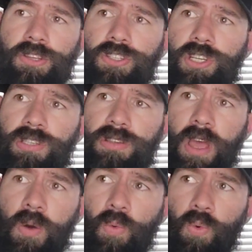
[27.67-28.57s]
just
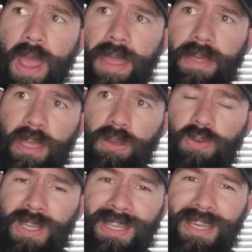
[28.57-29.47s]
a way that you
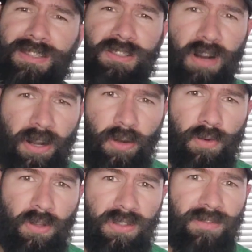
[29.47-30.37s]
can get started
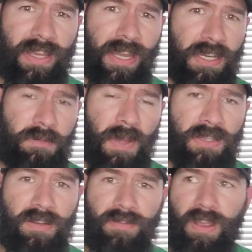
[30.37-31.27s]
relatively
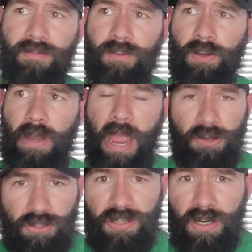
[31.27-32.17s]
inexpensive if you're
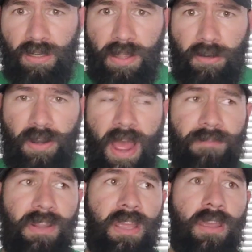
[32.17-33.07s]
interested in leather
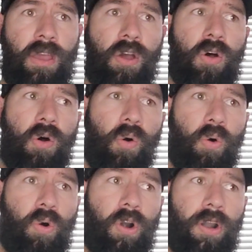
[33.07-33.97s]
crafting
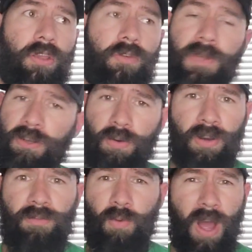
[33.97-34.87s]
or you've been doing
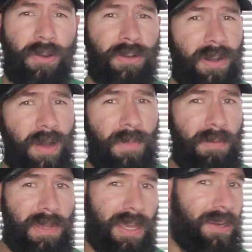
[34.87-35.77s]
it for a while and you're not
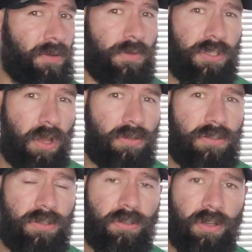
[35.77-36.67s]
maybe getting the
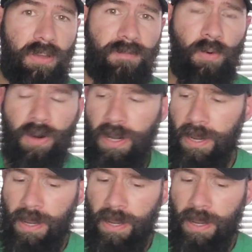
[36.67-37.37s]
results you're looking for.